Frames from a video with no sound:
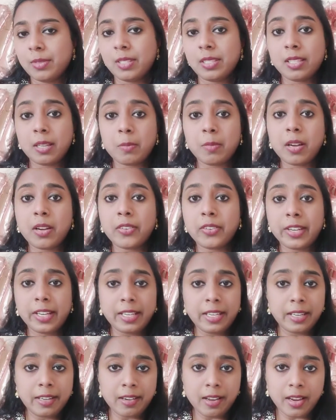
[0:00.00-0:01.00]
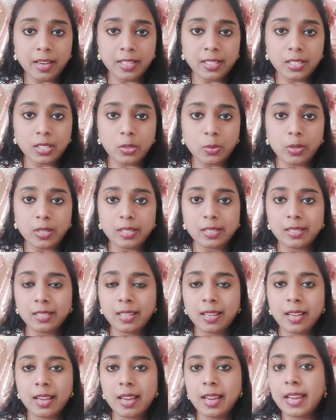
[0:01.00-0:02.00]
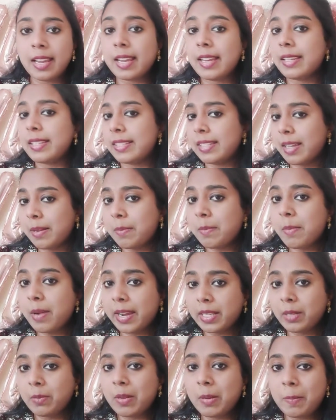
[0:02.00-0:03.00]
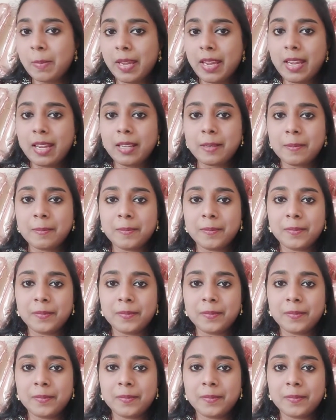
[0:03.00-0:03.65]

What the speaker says: some are really nice to us, and some might be mean.